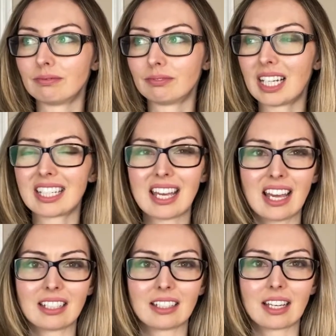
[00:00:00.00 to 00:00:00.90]

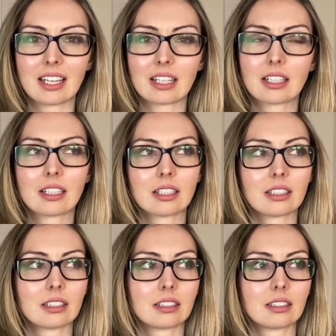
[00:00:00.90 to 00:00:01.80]
Again, like
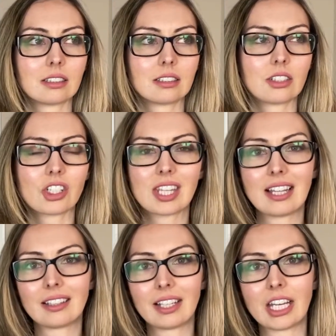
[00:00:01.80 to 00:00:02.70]
just that
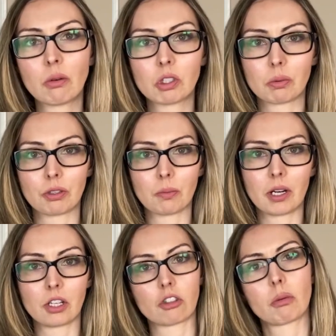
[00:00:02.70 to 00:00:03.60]
language with your body,
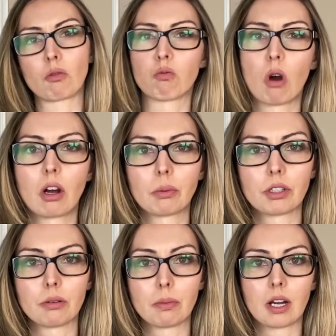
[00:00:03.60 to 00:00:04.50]
there's something wrong with
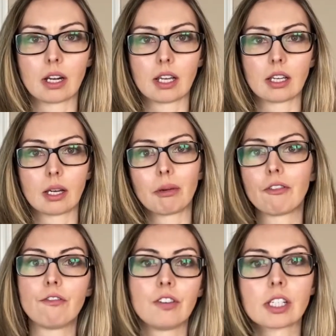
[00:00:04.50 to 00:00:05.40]
you, body. I'm gonna
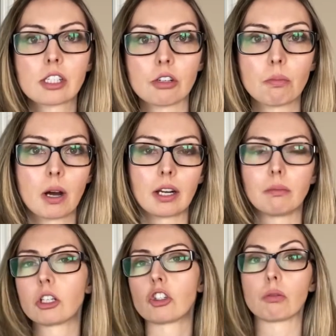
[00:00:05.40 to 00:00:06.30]
fix you, body,
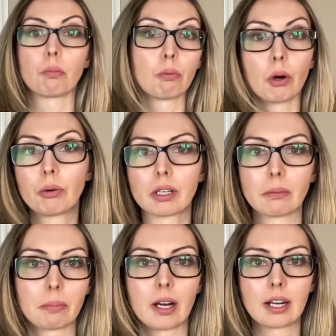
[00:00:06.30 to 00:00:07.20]
because you're broken,
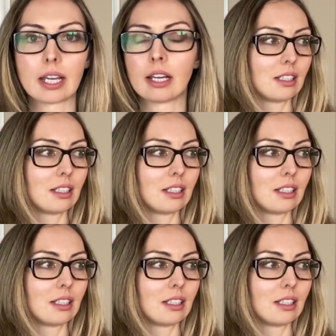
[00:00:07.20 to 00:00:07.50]
body.